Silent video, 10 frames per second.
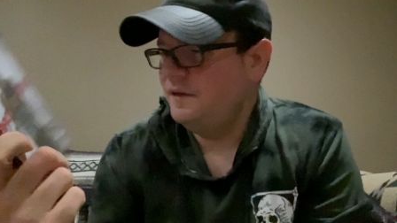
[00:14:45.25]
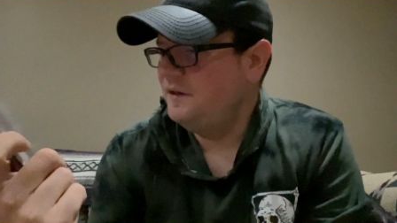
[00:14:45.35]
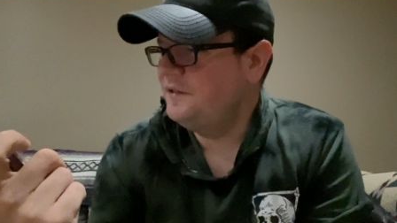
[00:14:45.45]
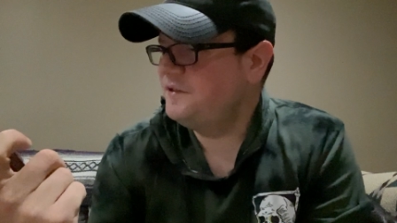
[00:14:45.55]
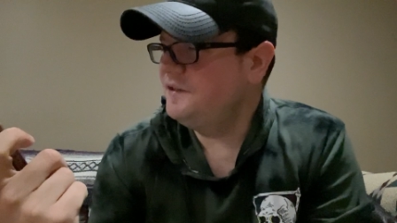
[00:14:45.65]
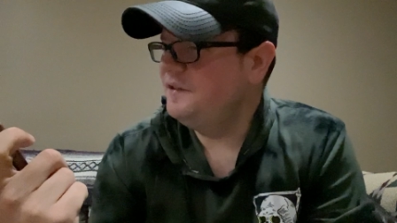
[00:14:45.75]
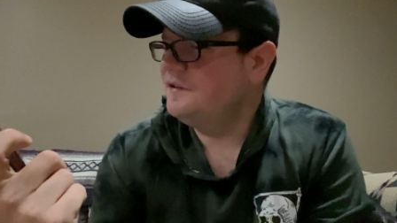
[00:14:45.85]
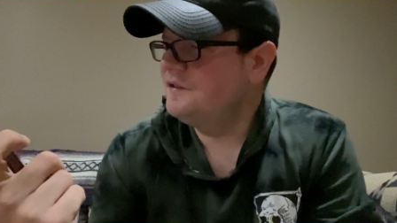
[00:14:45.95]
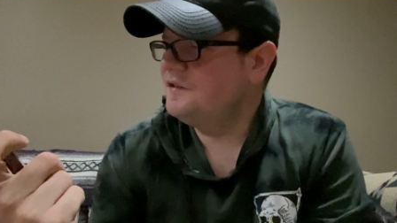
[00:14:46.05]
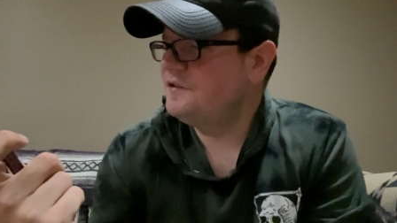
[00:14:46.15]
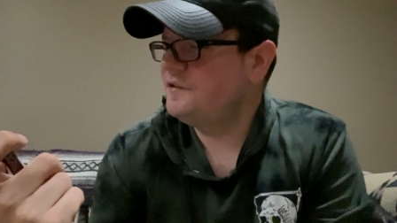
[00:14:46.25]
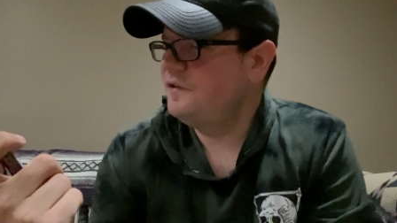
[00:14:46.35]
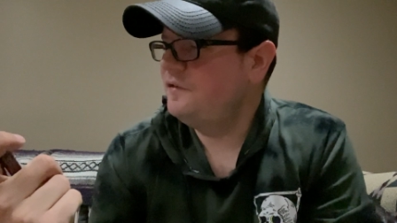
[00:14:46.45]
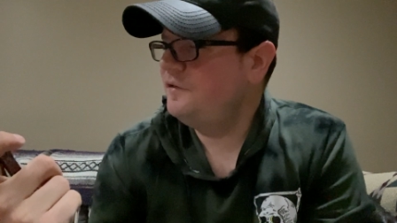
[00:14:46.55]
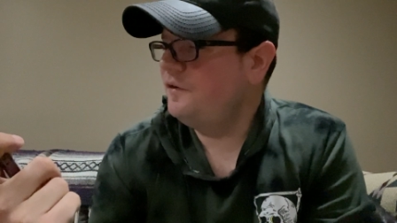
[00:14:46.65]
and it, and this is
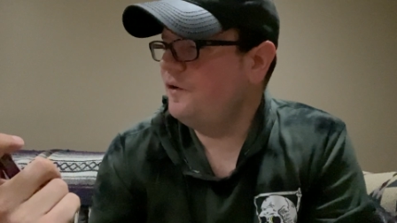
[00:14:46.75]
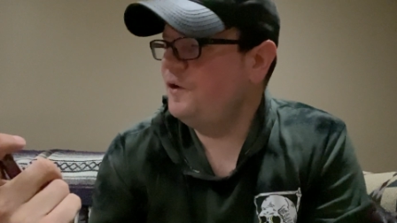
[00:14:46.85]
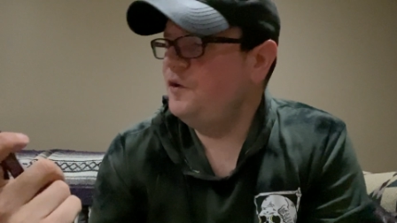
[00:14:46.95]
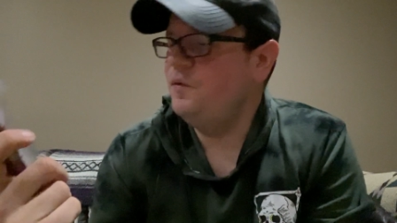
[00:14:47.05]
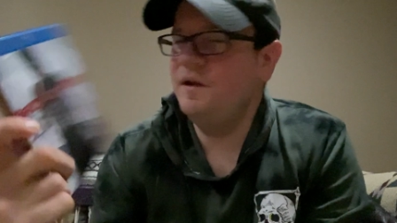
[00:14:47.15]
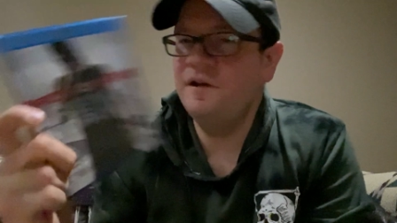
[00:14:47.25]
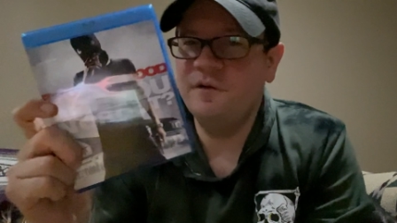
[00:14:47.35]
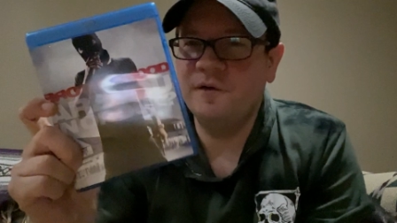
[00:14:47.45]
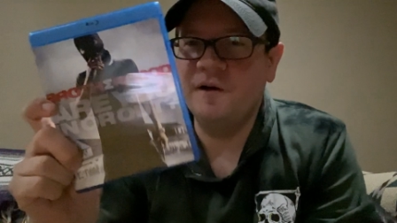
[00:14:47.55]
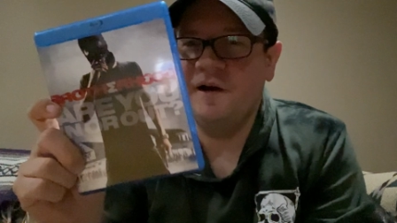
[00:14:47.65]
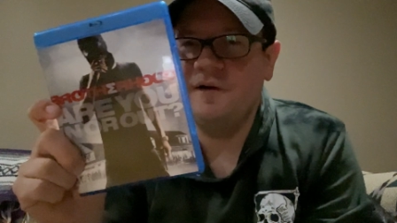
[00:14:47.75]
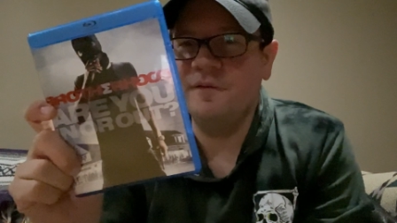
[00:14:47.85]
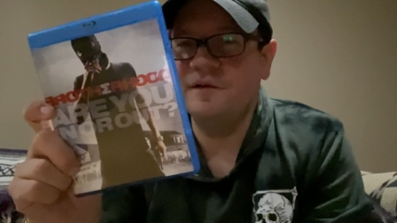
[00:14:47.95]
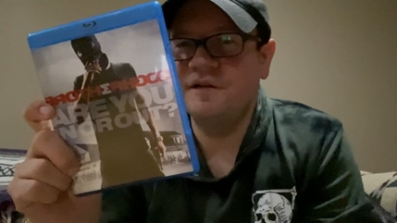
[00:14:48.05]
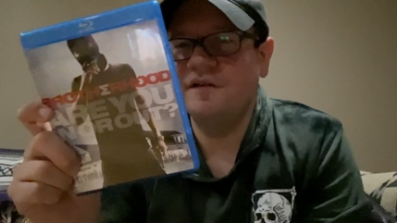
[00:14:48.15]
Are You In or
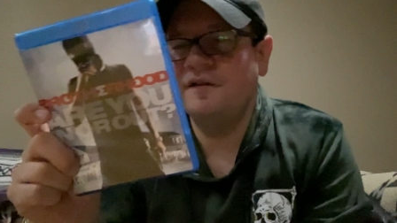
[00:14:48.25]
Out?